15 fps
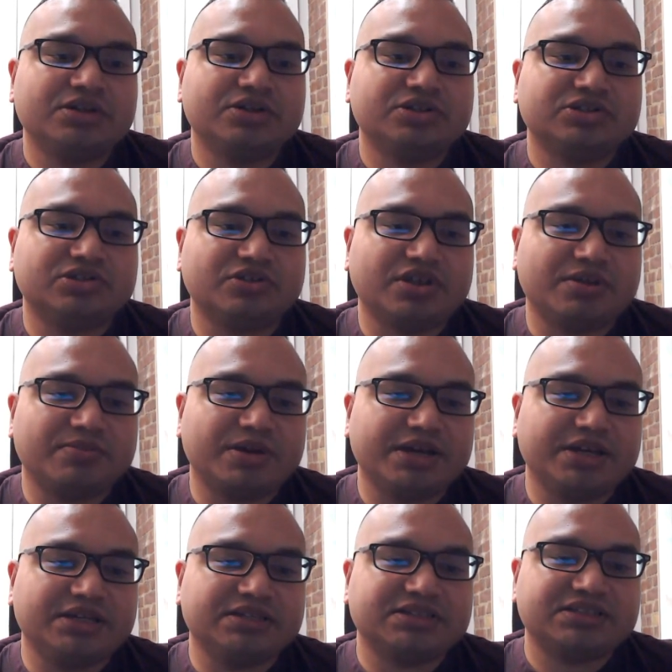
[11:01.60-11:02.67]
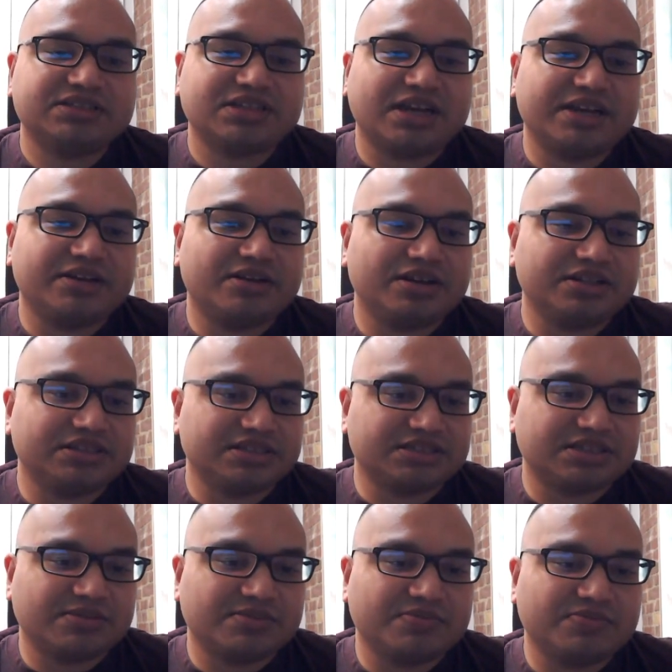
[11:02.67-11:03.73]
so they might sign on to
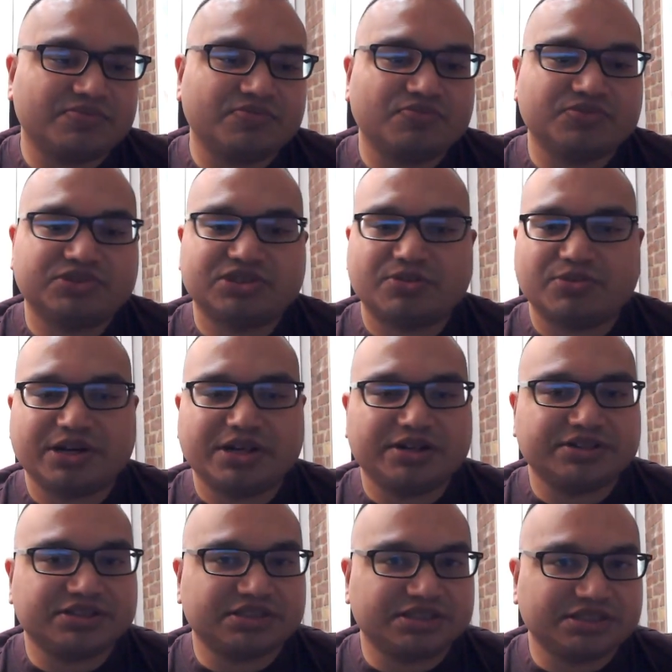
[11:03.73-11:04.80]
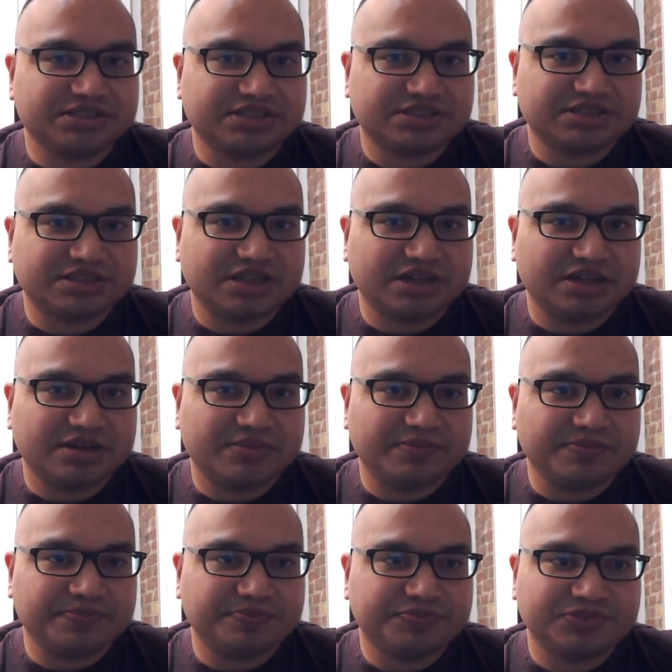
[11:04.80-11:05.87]
someone else's
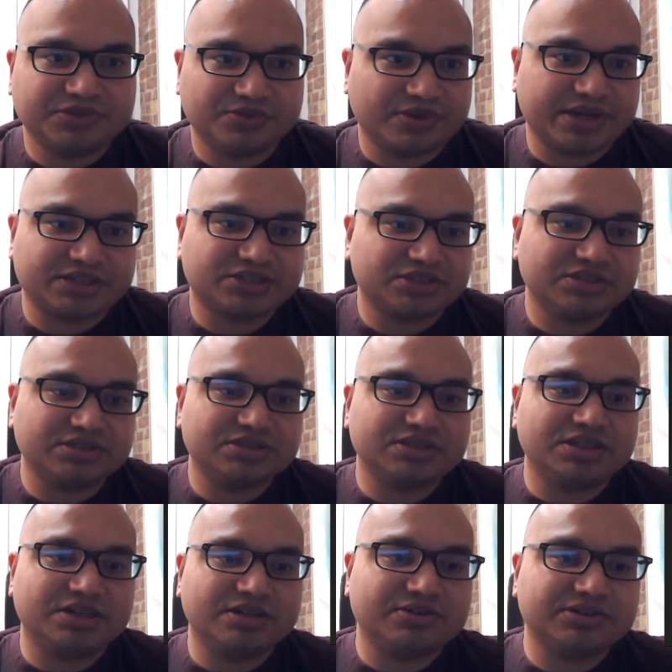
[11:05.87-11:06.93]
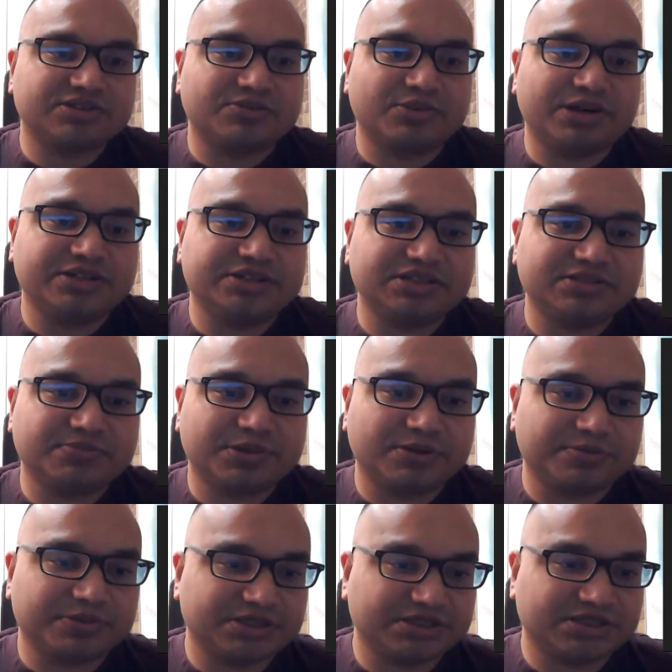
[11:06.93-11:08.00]
direction, someone else's
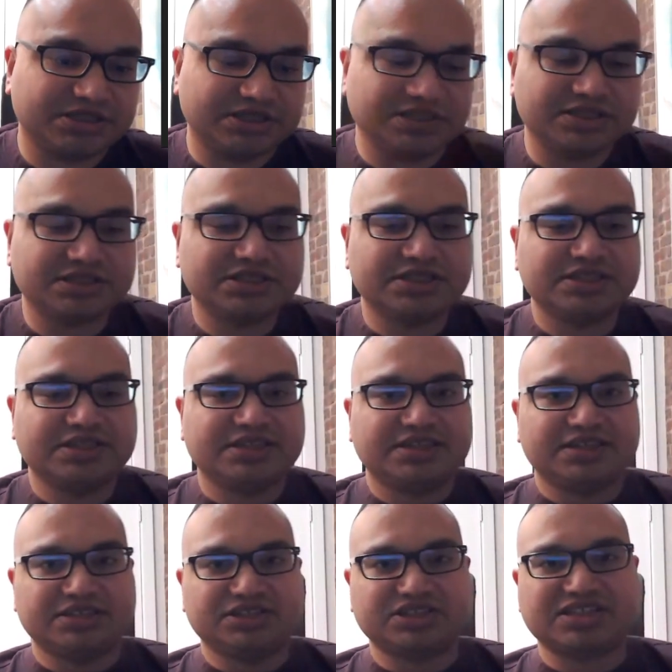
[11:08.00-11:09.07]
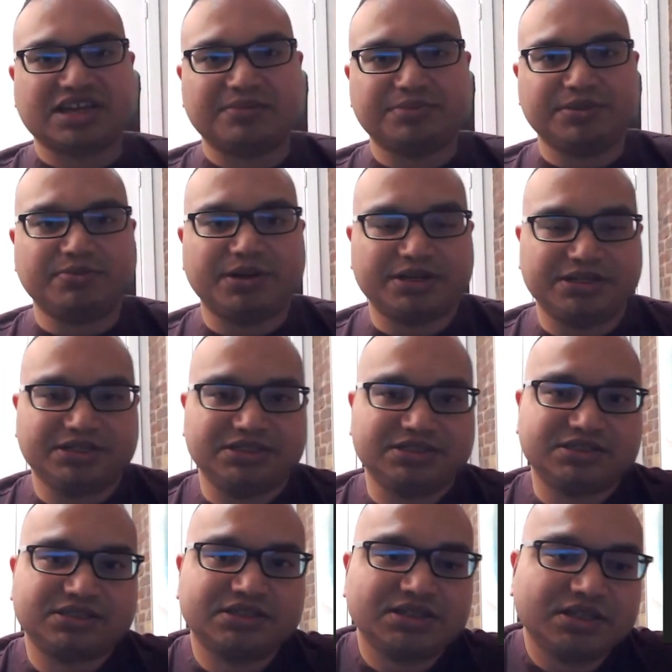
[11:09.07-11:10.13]
purpose, and just kind of be
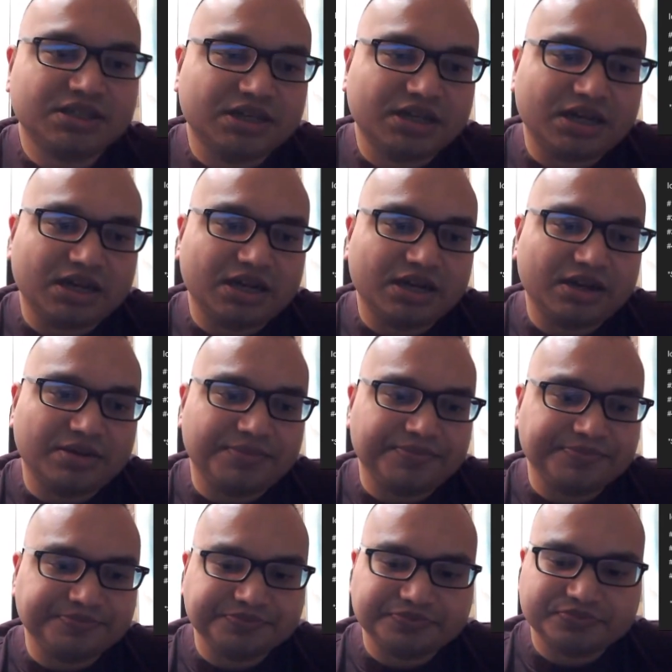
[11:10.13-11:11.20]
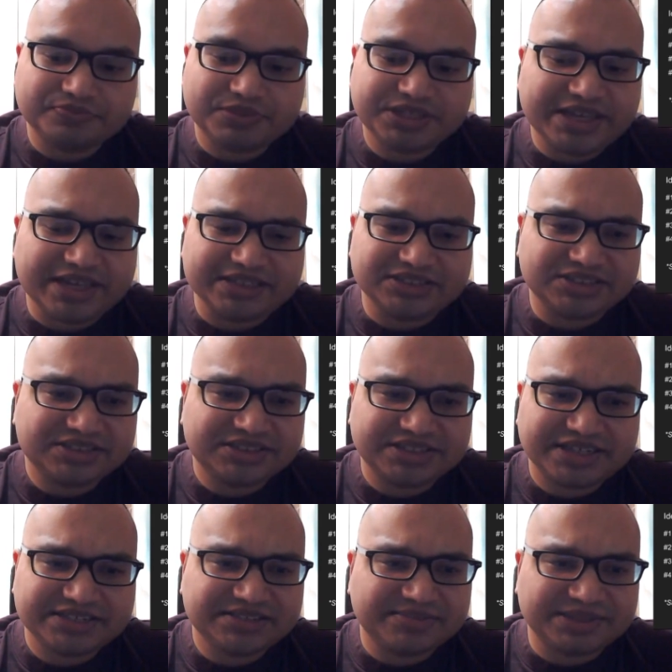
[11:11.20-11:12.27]
buddies. But yeah, just to
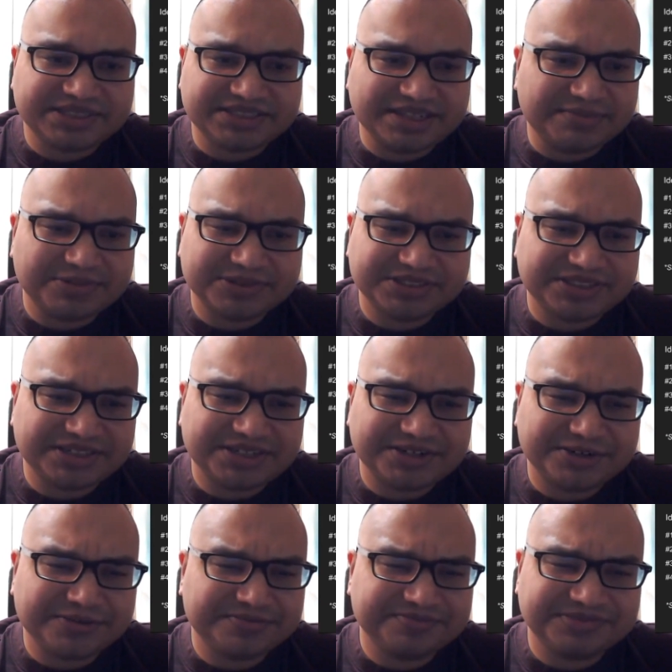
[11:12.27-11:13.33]
get some examples in here,